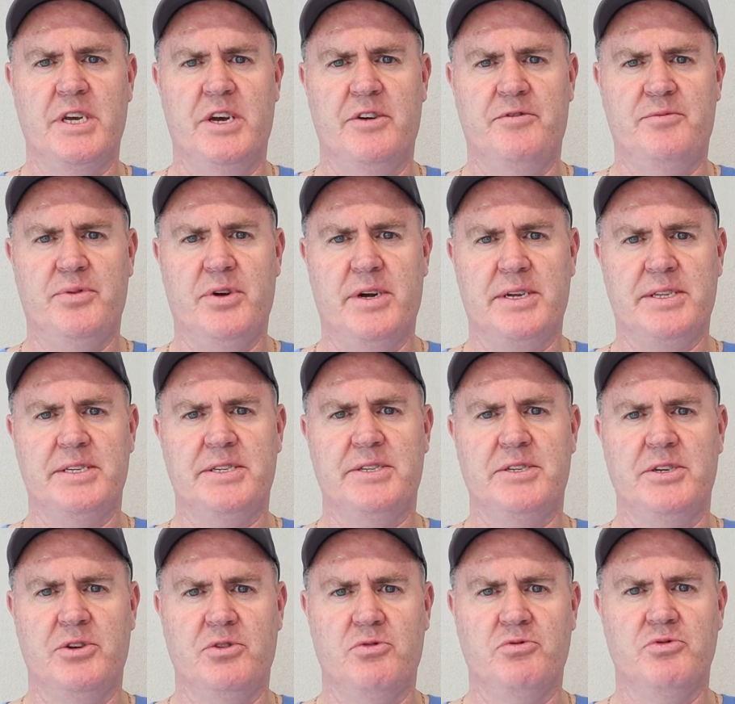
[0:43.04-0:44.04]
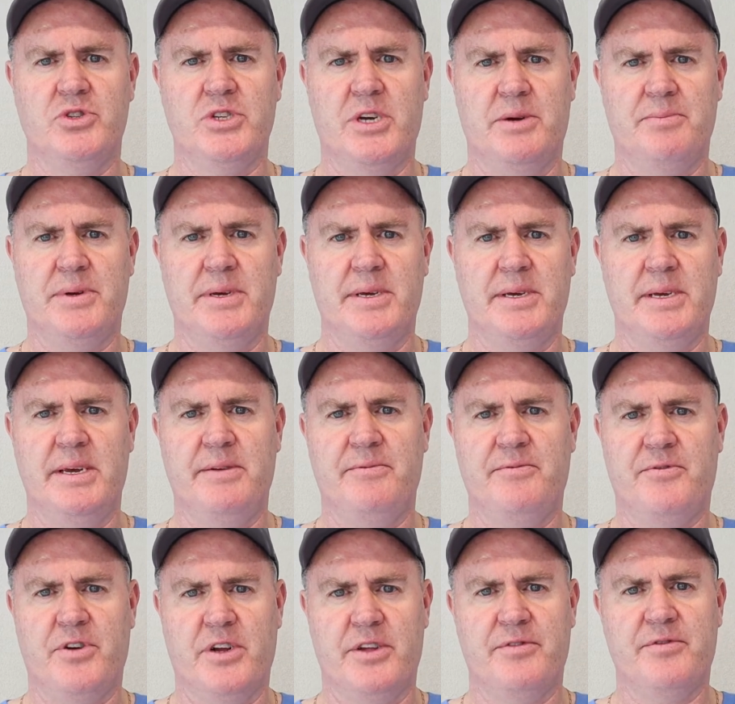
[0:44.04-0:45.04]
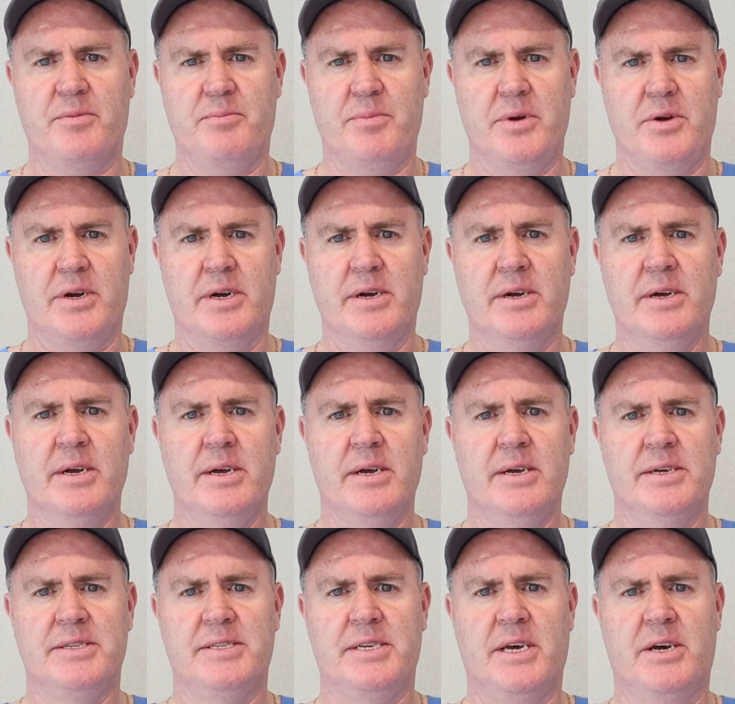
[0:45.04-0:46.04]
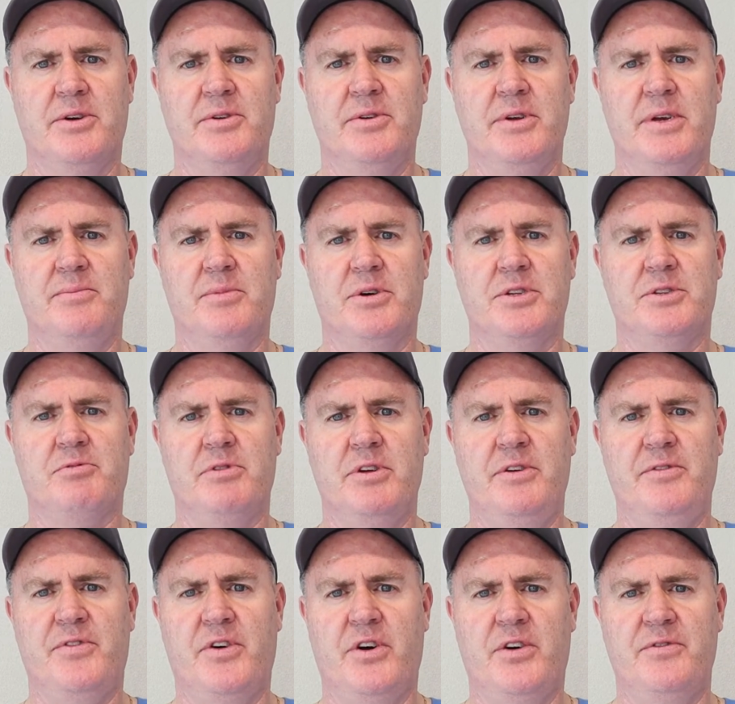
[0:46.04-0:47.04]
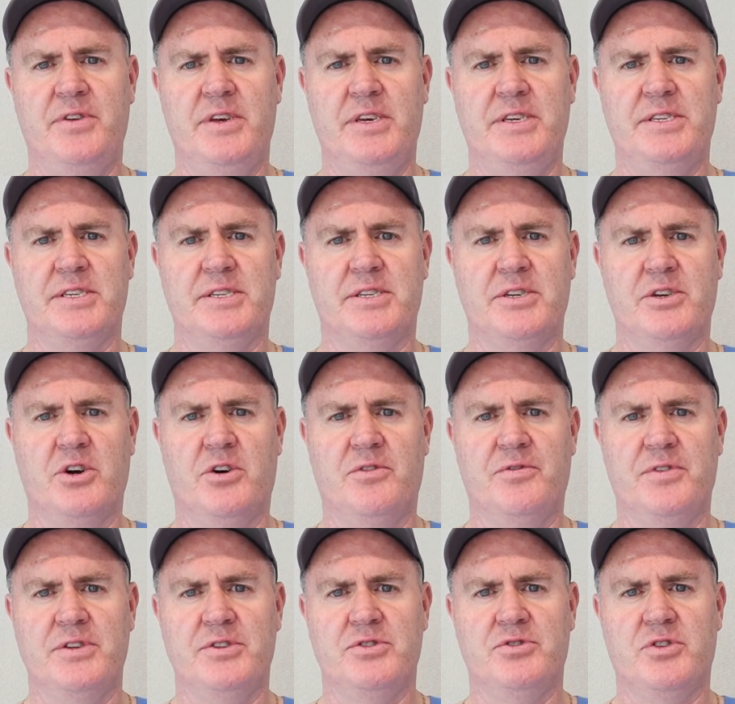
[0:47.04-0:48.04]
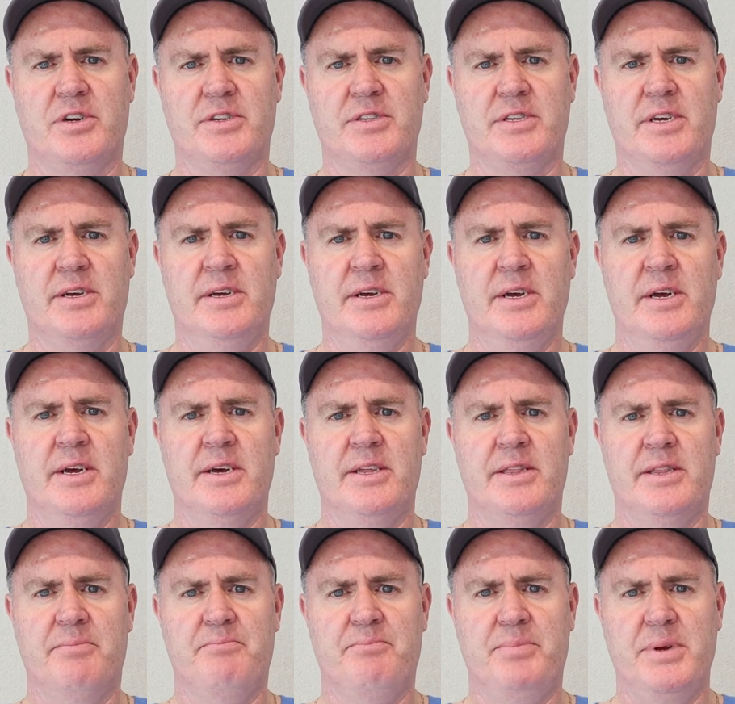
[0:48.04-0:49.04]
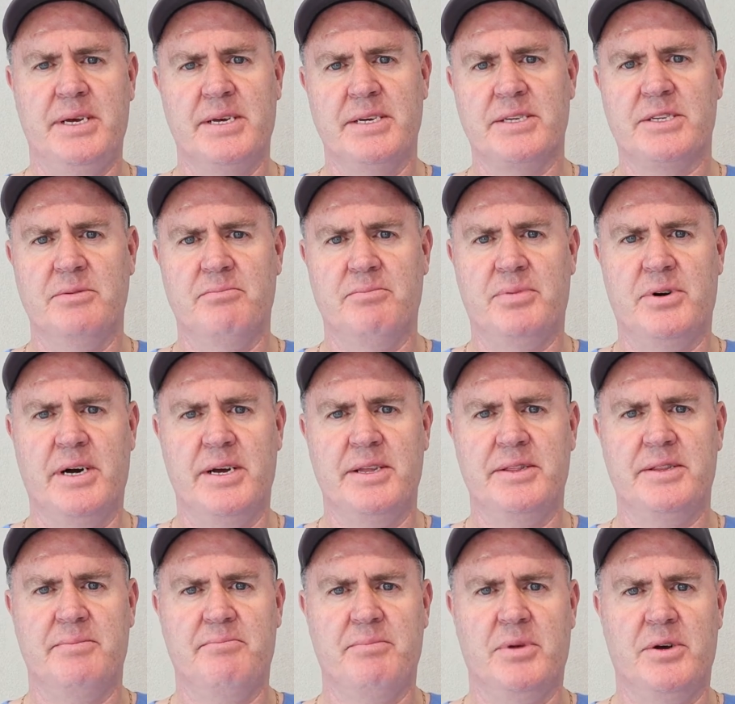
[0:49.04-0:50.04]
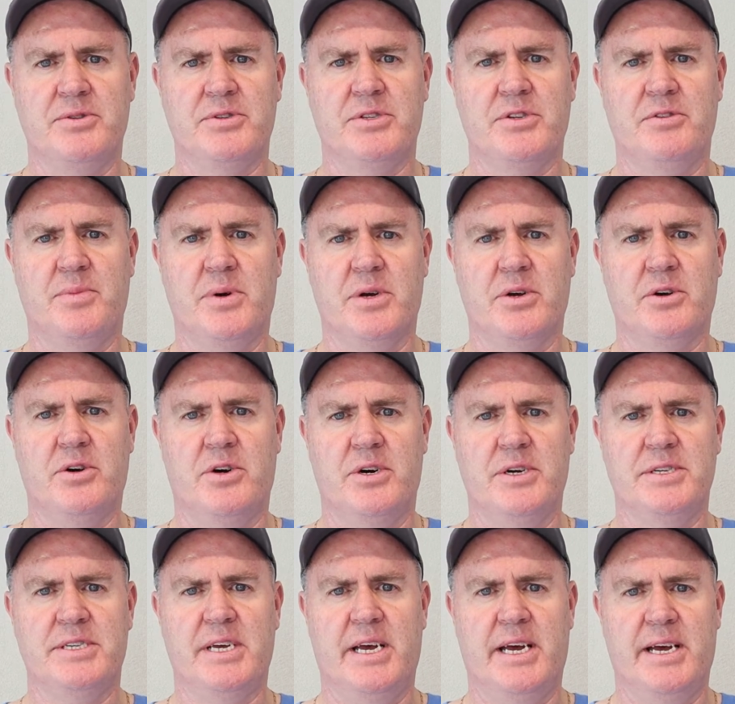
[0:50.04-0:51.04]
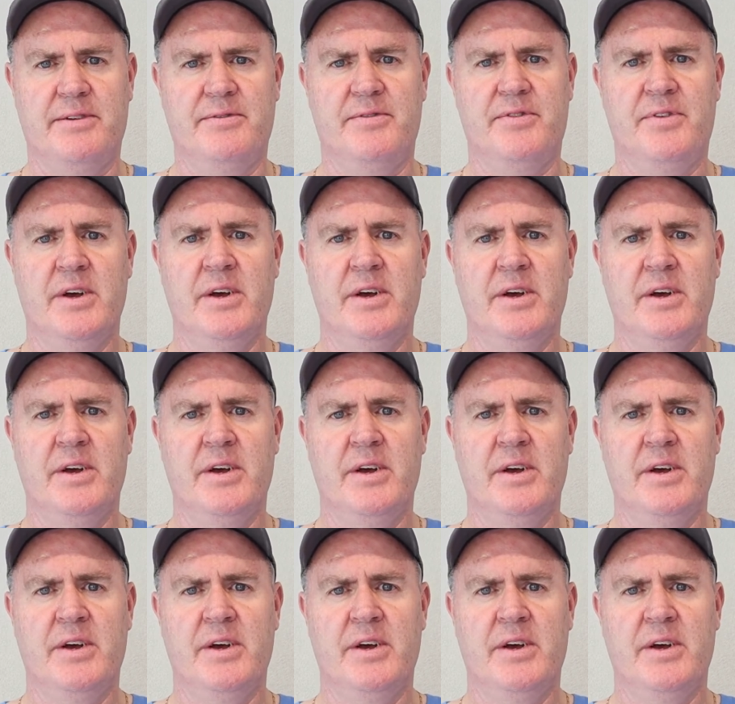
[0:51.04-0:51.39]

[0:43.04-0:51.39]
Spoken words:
of practicing or jumping in front of a mirror. So in my 25 years as a golf instructor, the biggest complaint that most of my clients have